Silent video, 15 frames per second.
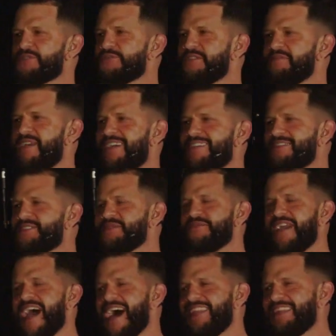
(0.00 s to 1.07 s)
dream. Now, here's the
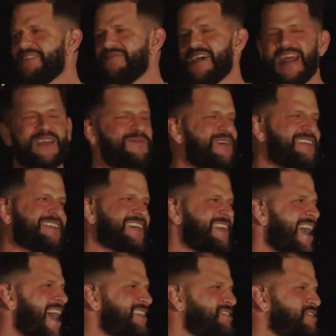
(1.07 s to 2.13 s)
reality, man. I know my son
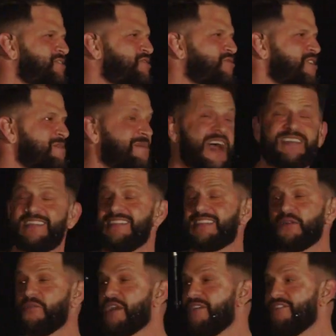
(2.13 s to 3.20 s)
has this dream, and I think
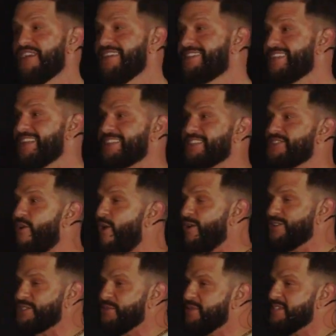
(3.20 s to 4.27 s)
that whatever he sets his
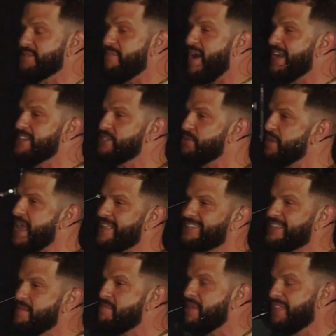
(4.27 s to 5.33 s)
heart to and his mind to, he has
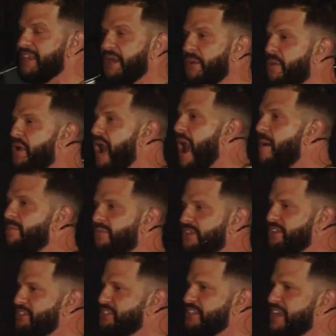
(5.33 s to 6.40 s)
the ability to
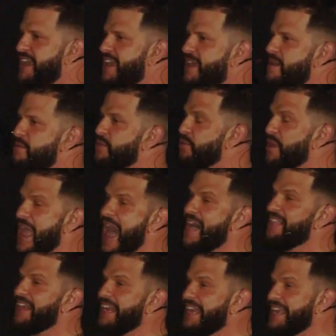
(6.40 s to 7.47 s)
accomplish the
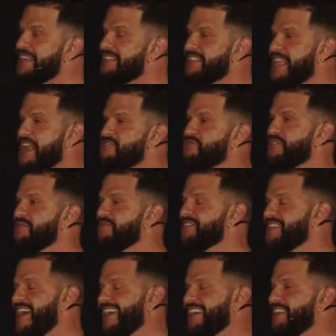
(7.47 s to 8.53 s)
reality is that that dream is
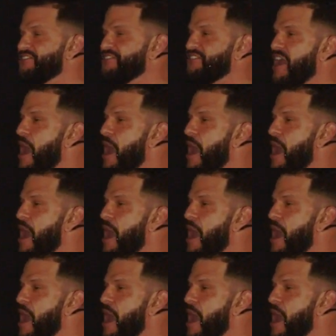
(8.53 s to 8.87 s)
not going to just